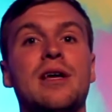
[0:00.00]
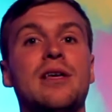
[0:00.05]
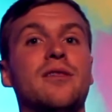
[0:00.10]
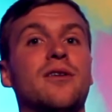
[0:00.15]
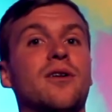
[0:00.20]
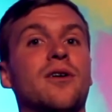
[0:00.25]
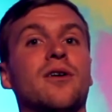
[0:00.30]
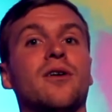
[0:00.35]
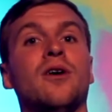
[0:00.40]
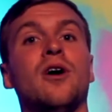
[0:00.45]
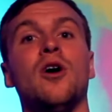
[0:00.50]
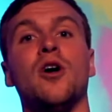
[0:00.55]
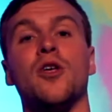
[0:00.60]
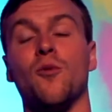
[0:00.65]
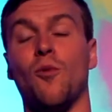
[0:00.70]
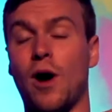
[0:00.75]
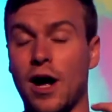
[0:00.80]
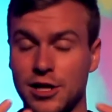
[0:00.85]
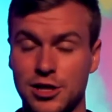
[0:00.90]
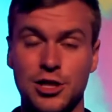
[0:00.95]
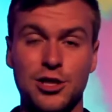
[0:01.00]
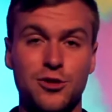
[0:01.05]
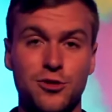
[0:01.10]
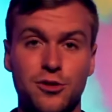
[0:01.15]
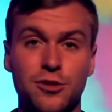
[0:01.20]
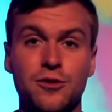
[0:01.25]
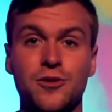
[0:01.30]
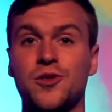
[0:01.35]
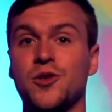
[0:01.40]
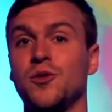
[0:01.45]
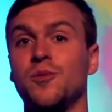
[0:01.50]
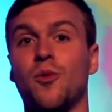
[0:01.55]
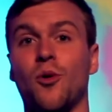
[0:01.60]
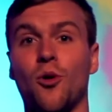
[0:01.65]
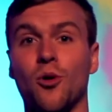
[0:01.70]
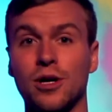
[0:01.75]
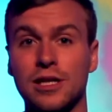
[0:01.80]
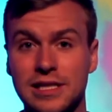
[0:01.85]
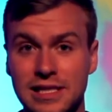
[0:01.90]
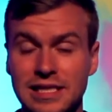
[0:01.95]
either watching through YouTube
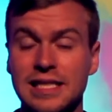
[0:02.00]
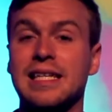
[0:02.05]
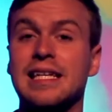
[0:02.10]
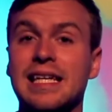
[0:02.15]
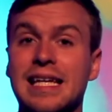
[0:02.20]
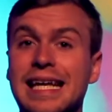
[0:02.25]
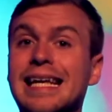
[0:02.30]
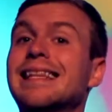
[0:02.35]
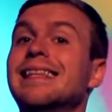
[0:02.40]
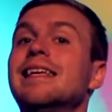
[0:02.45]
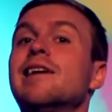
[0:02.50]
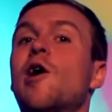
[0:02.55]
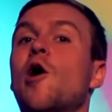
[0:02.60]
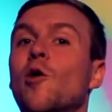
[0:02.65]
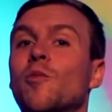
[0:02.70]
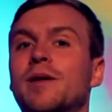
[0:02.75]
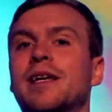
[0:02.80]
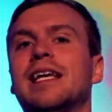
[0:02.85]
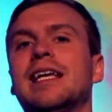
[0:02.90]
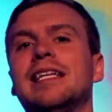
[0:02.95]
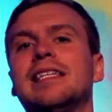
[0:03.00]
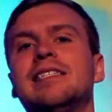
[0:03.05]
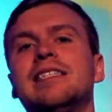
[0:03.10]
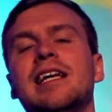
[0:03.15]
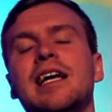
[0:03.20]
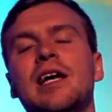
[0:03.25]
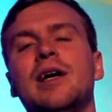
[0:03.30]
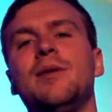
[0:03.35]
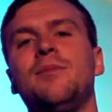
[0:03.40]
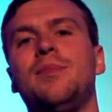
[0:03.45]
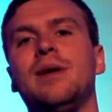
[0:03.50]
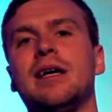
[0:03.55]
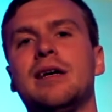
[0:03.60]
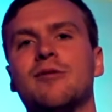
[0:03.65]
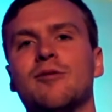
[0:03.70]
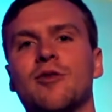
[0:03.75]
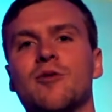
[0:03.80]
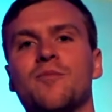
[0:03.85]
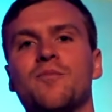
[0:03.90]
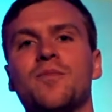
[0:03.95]
or sitting in the Hope Kids
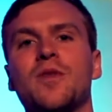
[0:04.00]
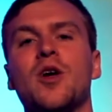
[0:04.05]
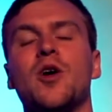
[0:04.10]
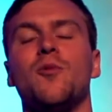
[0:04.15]
big room.